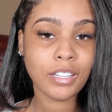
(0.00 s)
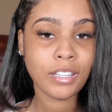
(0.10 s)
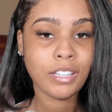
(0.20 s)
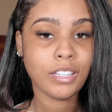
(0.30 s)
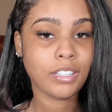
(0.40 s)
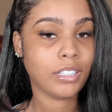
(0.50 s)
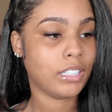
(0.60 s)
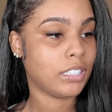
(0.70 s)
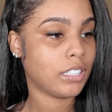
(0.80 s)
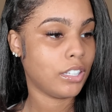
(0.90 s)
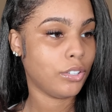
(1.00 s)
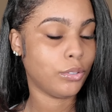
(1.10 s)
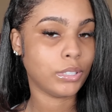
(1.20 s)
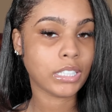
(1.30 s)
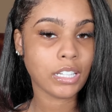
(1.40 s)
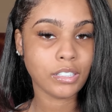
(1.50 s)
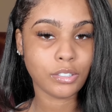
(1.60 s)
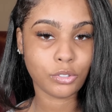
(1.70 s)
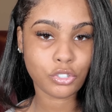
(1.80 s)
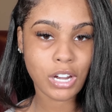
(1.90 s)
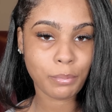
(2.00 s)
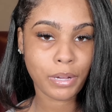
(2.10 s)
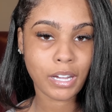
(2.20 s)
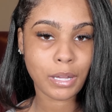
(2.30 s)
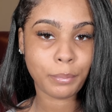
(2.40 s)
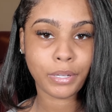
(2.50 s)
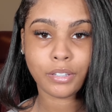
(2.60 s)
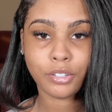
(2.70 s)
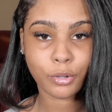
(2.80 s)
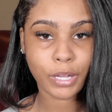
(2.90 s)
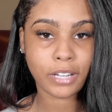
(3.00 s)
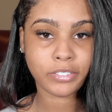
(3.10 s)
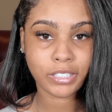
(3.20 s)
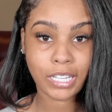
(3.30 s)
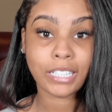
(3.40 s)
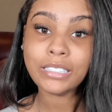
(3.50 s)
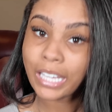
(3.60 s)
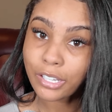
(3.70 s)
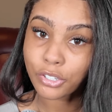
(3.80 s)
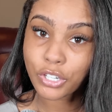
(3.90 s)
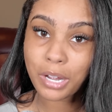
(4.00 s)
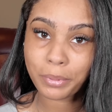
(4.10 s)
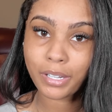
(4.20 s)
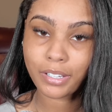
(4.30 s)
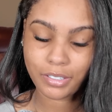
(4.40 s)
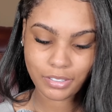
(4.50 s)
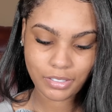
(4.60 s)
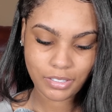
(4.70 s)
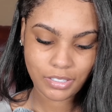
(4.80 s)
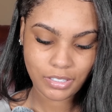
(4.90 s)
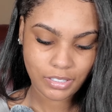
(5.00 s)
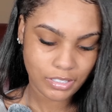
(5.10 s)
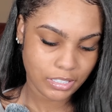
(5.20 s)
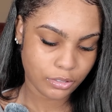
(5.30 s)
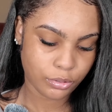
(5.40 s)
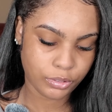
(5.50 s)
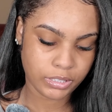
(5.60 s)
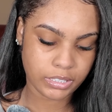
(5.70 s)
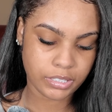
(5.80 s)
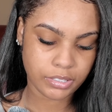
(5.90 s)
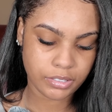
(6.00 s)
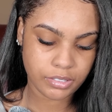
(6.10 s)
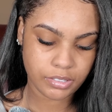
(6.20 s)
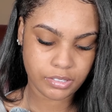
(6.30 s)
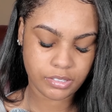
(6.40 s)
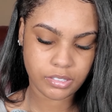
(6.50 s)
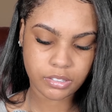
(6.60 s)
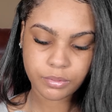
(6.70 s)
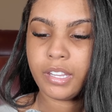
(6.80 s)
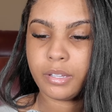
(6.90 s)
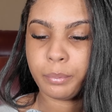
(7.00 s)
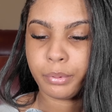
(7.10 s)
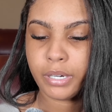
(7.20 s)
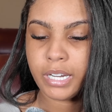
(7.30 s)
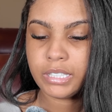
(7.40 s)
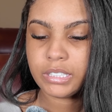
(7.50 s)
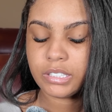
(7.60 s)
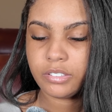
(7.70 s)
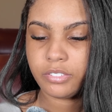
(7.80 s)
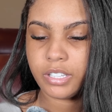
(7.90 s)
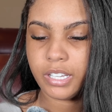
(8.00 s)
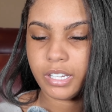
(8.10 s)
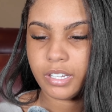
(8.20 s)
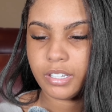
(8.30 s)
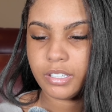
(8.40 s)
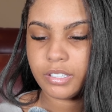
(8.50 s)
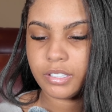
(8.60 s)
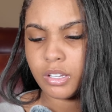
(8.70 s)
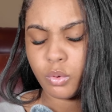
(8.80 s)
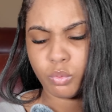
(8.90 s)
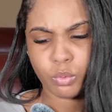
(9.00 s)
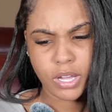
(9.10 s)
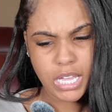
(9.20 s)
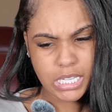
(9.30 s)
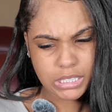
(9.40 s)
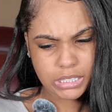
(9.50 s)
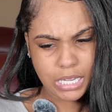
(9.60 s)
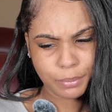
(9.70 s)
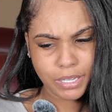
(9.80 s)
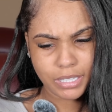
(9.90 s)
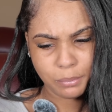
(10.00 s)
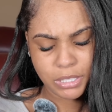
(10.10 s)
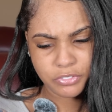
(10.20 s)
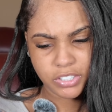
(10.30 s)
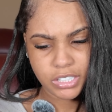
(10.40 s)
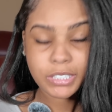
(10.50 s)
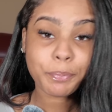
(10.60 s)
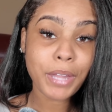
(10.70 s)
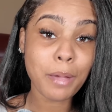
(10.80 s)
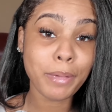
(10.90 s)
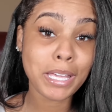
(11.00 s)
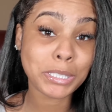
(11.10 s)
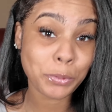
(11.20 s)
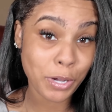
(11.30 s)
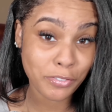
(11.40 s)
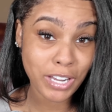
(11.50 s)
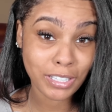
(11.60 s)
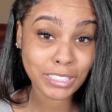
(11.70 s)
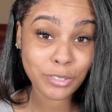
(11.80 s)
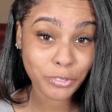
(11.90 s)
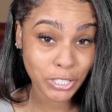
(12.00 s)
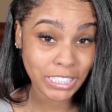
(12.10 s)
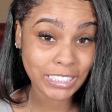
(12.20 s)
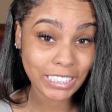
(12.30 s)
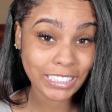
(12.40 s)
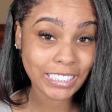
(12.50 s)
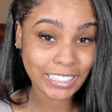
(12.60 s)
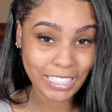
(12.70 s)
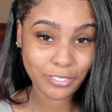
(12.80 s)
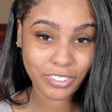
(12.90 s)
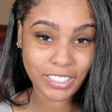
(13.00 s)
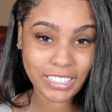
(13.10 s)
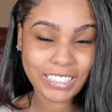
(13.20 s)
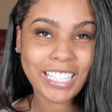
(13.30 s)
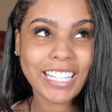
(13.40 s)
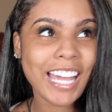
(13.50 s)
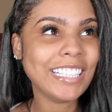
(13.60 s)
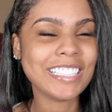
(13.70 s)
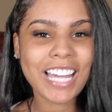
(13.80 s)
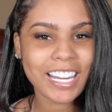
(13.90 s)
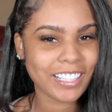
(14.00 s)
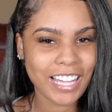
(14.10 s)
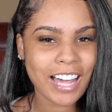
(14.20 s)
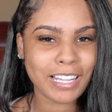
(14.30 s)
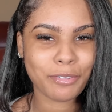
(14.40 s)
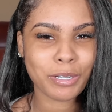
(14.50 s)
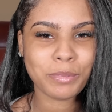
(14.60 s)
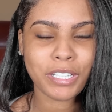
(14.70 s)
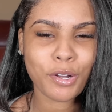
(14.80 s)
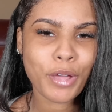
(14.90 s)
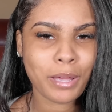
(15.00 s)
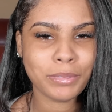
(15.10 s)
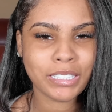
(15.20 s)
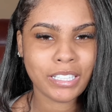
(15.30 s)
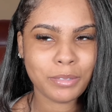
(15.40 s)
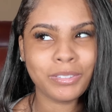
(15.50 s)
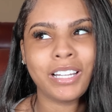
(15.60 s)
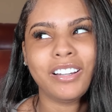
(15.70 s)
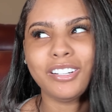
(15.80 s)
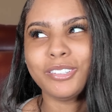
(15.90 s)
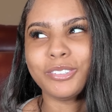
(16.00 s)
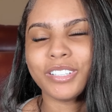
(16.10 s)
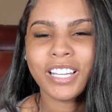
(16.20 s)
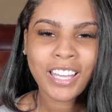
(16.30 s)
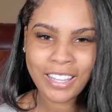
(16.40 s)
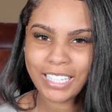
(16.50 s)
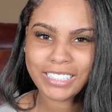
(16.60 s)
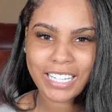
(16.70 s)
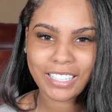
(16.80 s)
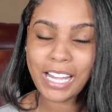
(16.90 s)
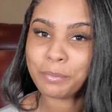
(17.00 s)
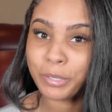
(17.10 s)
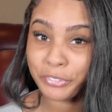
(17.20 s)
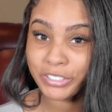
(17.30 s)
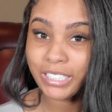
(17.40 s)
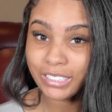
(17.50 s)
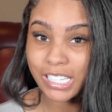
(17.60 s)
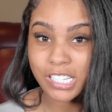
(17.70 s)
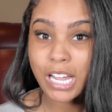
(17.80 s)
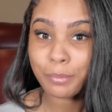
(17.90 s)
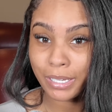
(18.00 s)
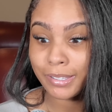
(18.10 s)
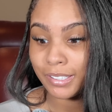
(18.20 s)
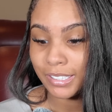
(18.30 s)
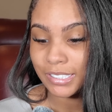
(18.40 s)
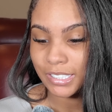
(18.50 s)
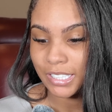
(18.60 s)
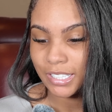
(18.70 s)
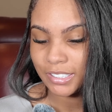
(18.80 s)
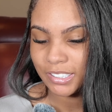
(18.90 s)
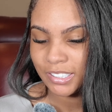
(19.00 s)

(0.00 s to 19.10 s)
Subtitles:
I think that's cute. It's like a little tripod, but you don't have to like take your tripod. How cool is that? And the price of that, what? I paid that much for this? I paid $12.46 for this. And that's not a lot. Like when I'm looking on Amazon, I'm like, oh, that's not a lot. But for TikTok shop, I think that's a lot.